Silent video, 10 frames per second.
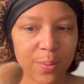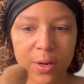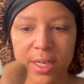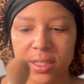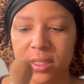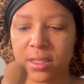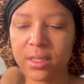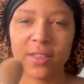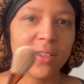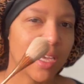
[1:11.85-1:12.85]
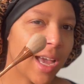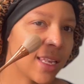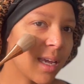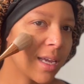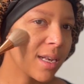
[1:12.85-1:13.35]
brush it's giving
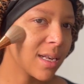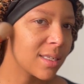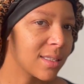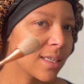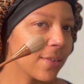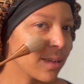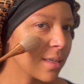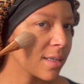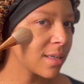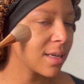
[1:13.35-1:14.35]
highlight it's giving